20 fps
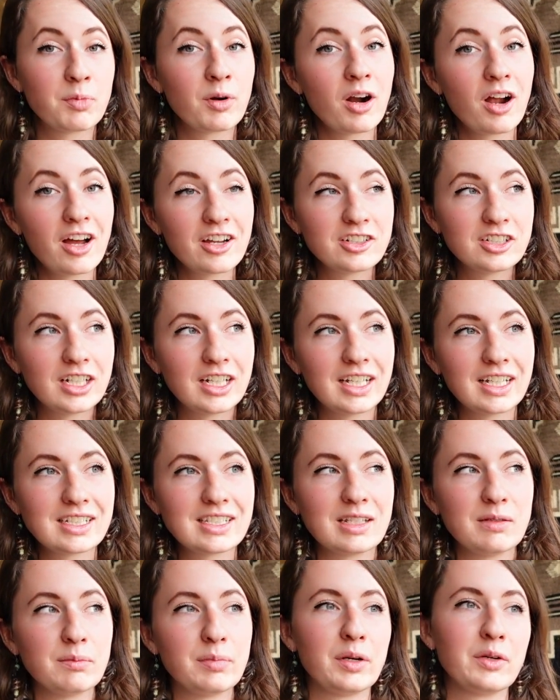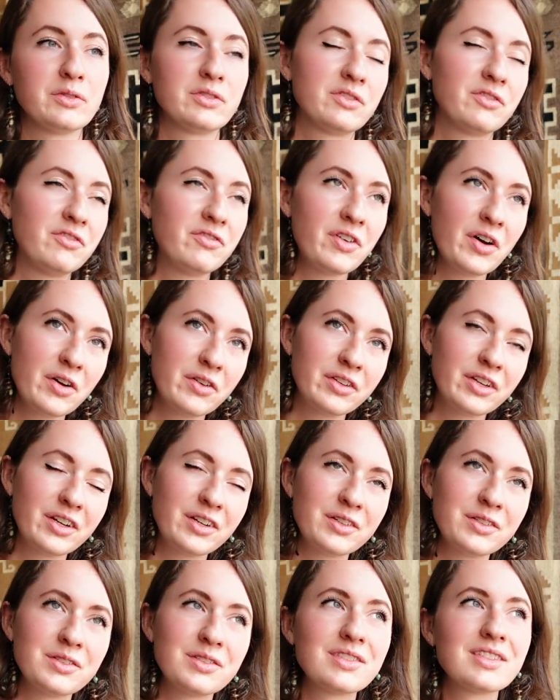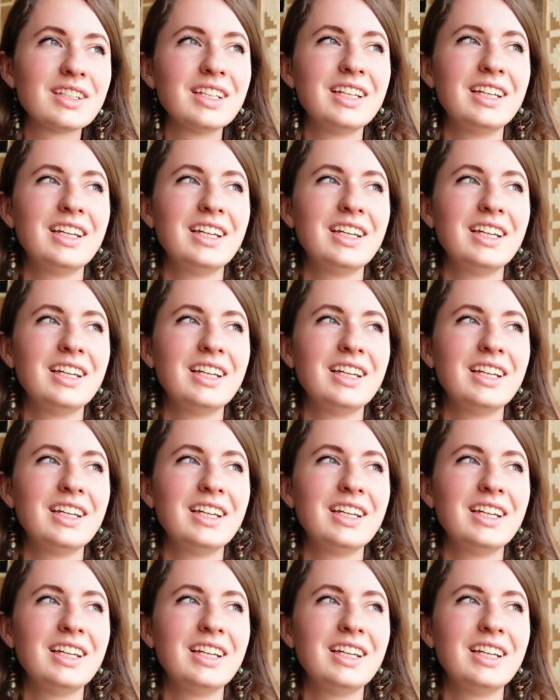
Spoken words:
projects and post photos.